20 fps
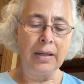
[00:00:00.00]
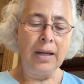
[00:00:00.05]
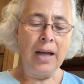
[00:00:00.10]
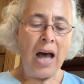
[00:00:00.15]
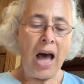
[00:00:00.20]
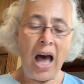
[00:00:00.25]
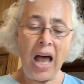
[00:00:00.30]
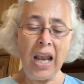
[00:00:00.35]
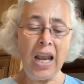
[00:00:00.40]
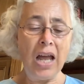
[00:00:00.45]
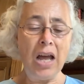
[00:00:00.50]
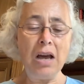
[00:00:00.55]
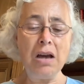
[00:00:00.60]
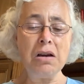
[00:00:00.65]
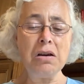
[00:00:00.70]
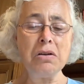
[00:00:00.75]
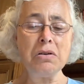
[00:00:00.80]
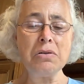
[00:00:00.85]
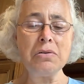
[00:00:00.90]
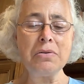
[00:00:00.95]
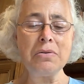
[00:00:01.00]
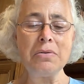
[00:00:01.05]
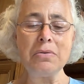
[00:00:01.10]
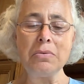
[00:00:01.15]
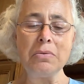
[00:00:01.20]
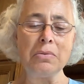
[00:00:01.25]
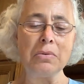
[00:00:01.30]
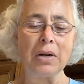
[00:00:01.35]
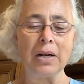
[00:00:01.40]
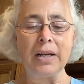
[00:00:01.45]

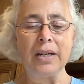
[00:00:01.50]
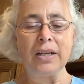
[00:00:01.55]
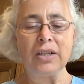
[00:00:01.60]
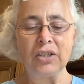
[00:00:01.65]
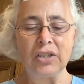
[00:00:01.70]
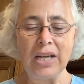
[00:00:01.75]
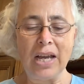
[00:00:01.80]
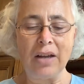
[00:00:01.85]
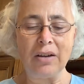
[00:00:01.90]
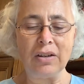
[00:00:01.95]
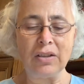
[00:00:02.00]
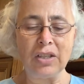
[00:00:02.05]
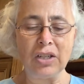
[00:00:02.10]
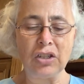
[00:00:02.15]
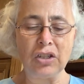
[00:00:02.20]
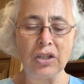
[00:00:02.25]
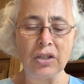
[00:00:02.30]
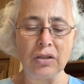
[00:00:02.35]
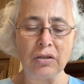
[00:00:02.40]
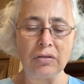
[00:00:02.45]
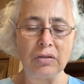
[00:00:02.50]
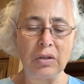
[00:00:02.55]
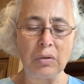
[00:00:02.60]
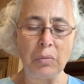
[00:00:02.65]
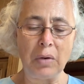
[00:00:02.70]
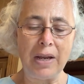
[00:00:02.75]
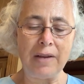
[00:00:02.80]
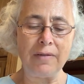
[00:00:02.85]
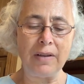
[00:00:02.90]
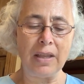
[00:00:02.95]
"Hello!" shouted the children,
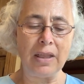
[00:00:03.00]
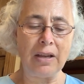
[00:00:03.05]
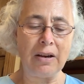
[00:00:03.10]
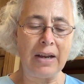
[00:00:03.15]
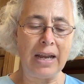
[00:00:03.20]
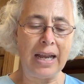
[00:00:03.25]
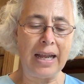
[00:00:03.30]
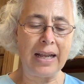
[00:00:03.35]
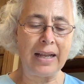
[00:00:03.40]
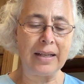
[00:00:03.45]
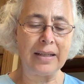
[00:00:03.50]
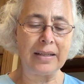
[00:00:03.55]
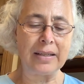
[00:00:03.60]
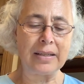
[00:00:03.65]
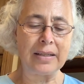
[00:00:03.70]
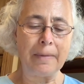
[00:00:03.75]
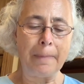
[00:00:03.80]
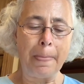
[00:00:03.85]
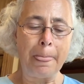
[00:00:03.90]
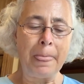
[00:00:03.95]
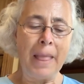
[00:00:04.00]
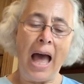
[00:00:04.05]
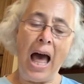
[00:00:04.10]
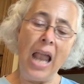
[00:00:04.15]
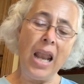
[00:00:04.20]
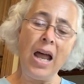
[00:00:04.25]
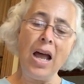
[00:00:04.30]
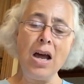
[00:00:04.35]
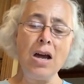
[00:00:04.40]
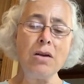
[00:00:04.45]
waving their hands.
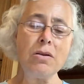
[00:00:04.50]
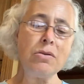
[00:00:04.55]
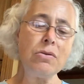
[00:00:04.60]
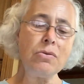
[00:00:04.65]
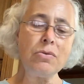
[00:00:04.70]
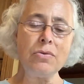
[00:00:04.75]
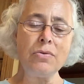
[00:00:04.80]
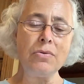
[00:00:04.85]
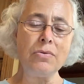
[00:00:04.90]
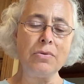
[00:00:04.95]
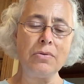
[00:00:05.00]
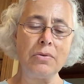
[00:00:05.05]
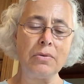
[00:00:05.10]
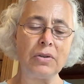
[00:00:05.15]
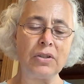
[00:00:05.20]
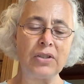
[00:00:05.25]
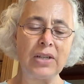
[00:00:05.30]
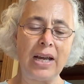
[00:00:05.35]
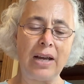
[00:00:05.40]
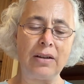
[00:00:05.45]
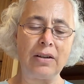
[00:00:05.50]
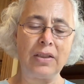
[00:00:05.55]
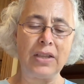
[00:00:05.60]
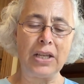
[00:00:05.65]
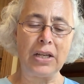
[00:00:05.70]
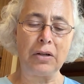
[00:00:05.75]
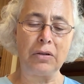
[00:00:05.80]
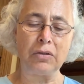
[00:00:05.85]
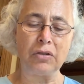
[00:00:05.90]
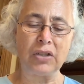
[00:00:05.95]
"Hello!" shouted the
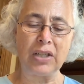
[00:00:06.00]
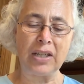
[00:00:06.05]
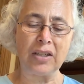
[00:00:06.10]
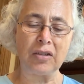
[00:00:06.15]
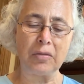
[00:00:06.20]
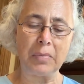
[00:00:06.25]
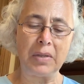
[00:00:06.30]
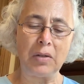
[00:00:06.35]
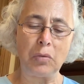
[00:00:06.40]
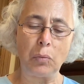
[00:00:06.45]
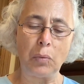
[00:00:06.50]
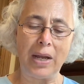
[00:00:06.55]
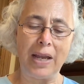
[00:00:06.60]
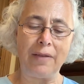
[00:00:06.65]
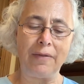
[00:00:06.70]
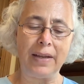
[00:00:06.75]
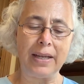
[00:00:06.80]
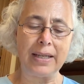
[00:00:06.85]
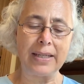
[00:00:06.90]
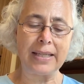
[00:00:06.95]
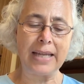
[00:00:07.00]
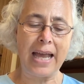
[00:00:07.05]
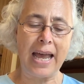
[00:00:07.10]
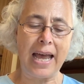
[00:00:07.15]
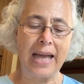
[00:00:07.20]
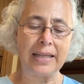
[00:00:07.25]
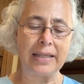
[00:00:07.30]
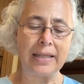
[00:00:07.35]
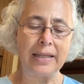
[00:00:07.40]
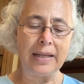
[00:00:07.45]
old gentleman, waving his
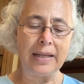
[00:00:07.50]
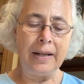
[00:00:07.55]
hat.